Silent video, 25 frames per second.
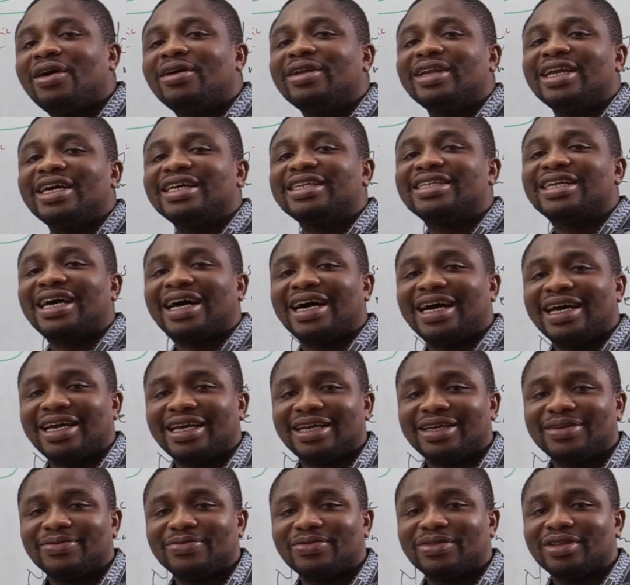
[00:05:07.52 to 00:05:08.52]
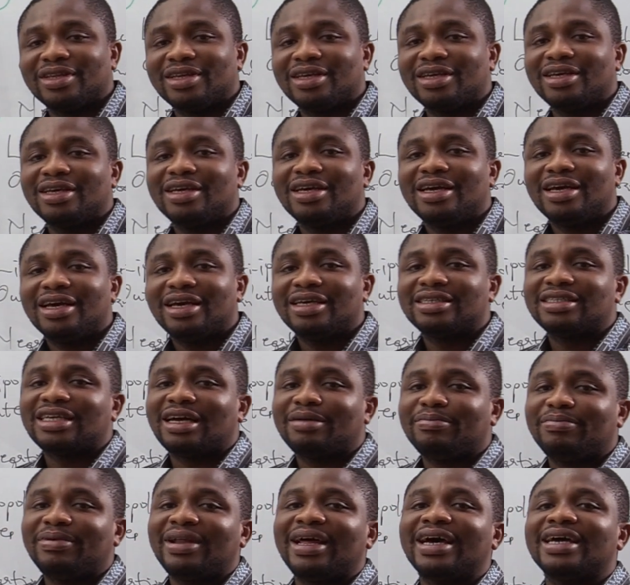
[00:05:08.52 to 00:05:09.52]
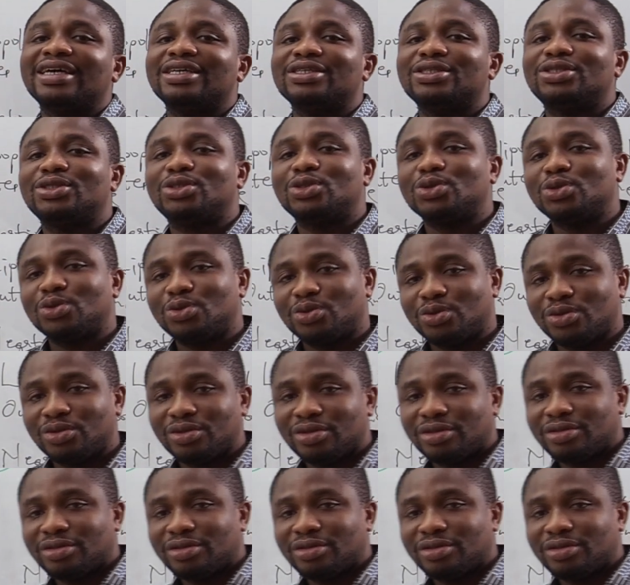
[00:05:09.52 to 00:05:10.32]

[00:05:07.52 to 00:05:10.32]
violet dye, is applied to